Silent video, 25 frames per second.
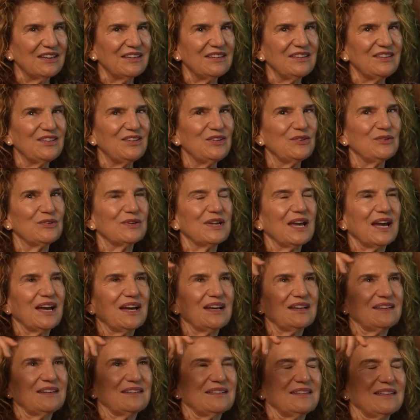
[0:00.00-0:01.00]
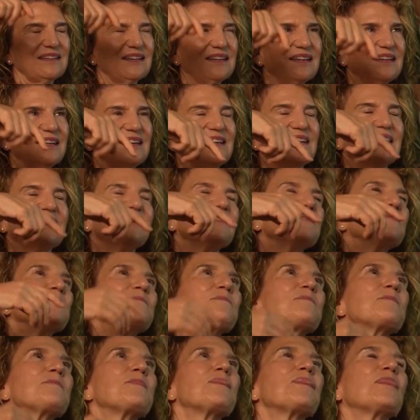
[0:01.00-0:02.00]
you can
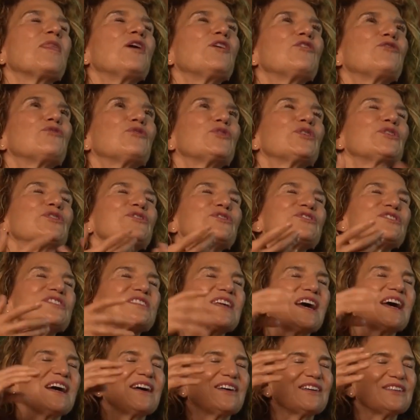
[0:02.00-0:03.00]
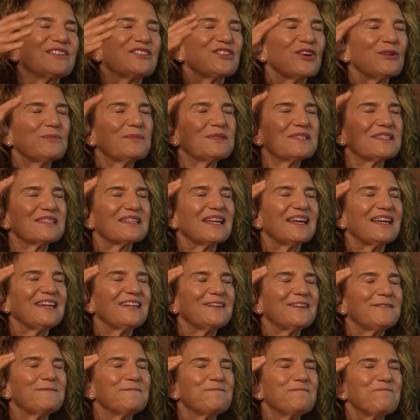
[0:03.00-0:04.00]
free your desire. It's almost
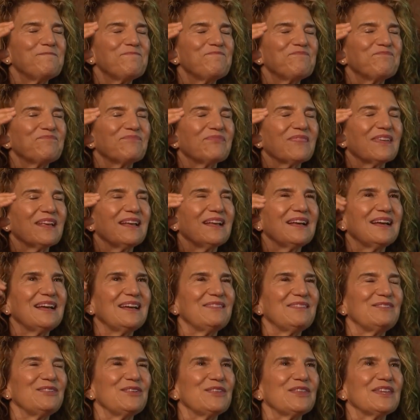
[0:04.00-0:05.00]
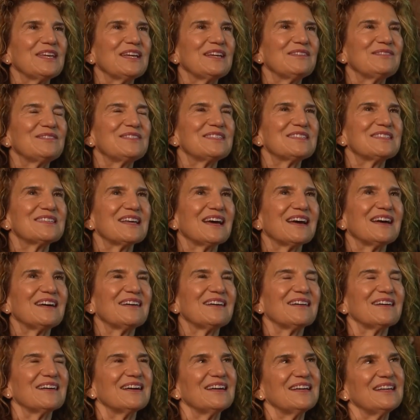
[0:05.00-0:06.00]
like, if you think of
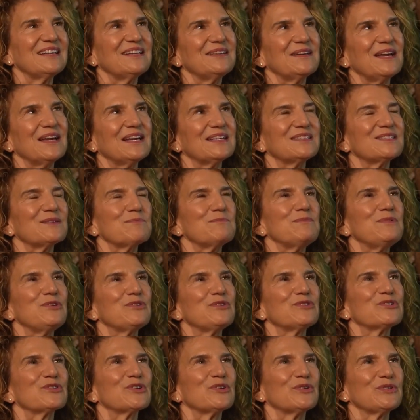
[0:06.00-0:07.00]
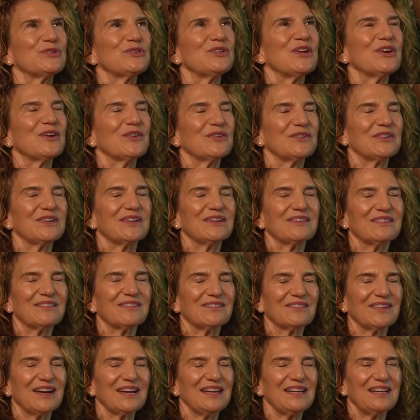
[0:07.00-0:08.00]
desire as a musical note,
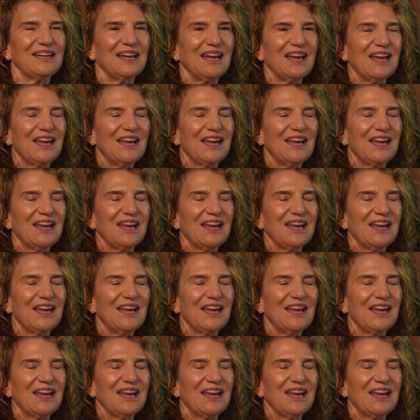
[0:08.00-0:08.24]
right?